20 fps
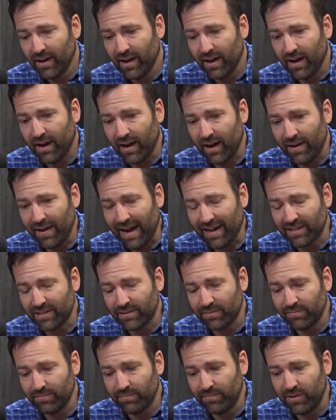uh, and
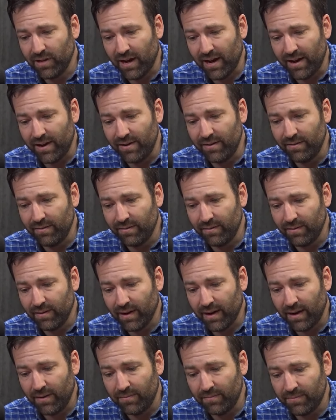that's done
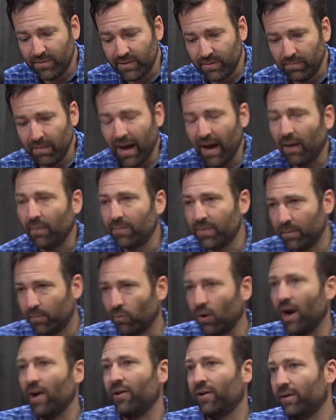um, to help the
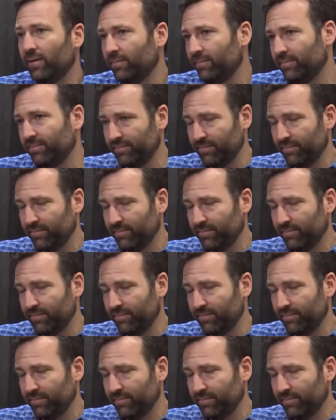broader